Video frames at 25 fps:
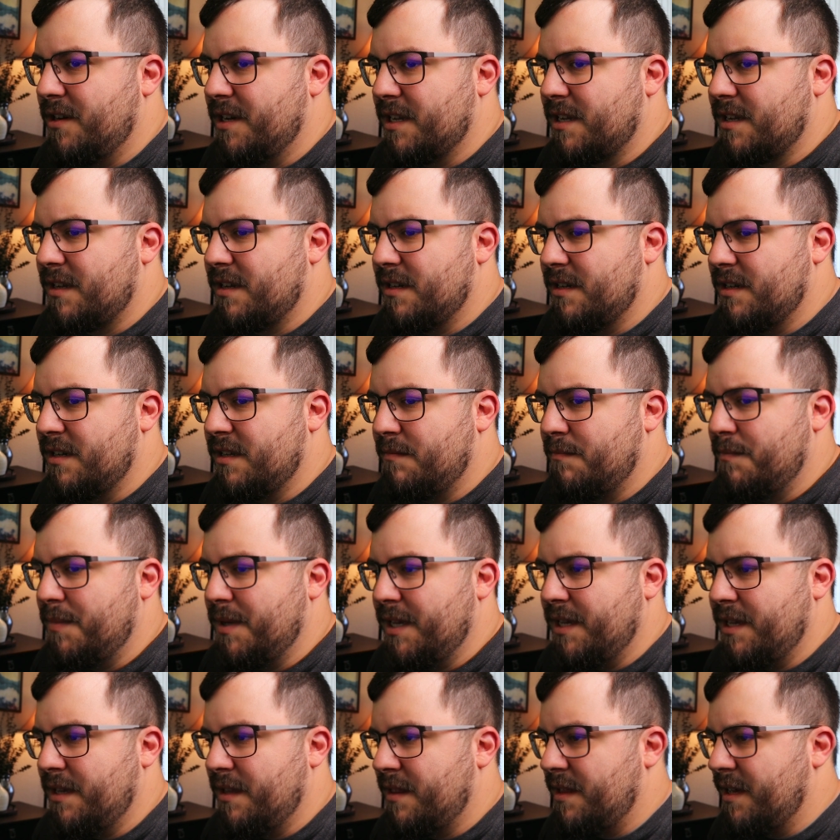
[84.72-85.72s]
it could
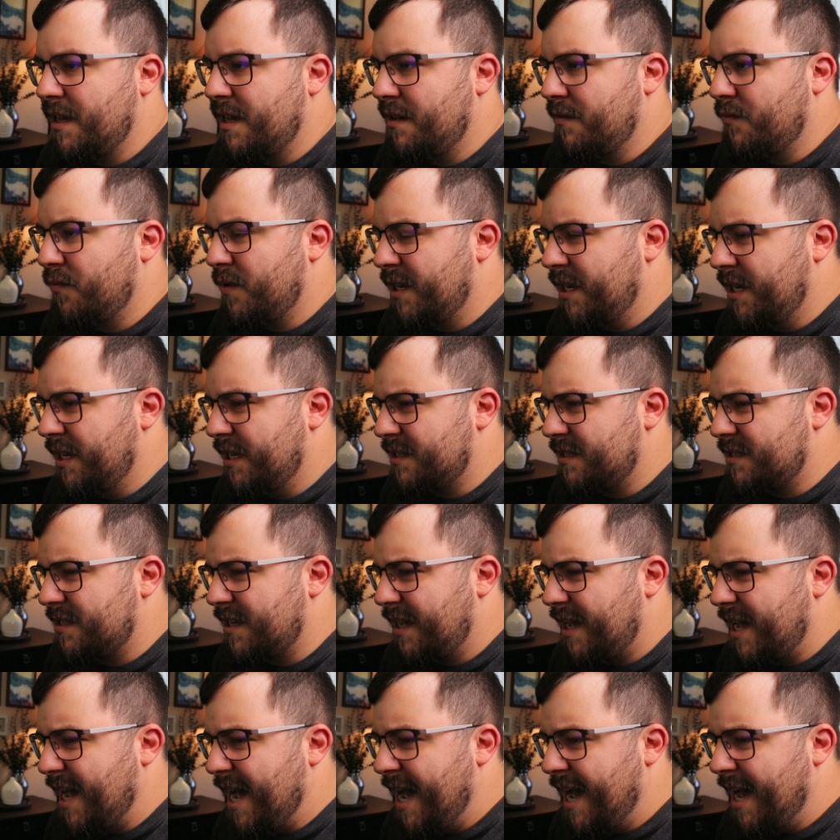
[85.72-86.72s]
be that we need to